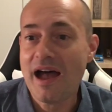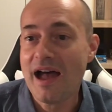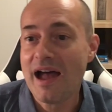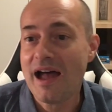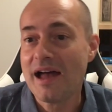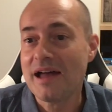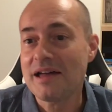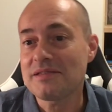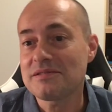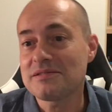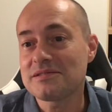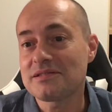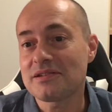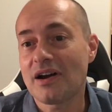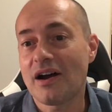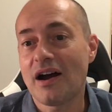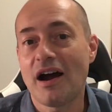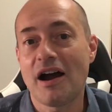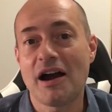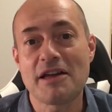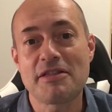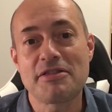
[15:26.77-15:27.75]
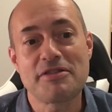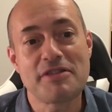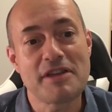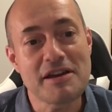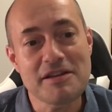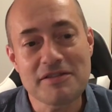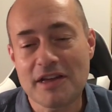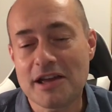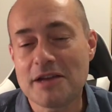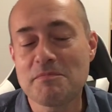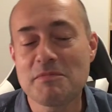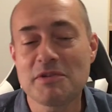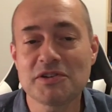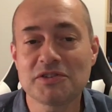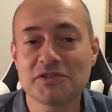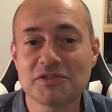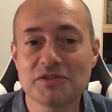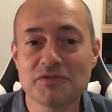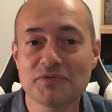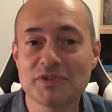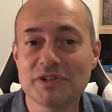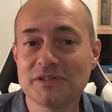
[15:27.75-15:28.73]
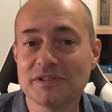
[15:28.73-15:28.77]
And I think they
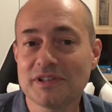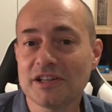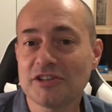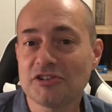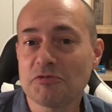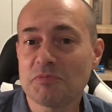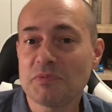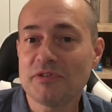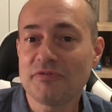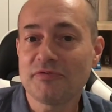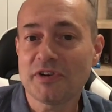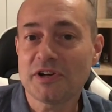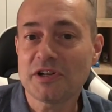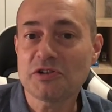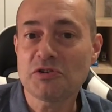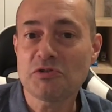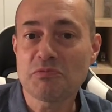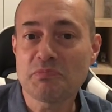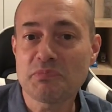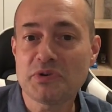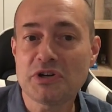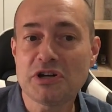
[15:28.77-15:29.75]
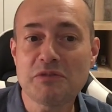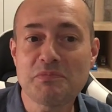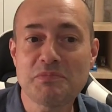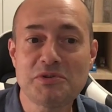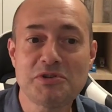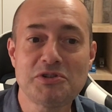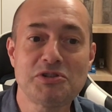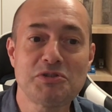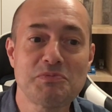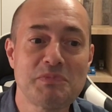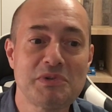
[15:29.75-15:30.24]
must have written that to be funny on purpose,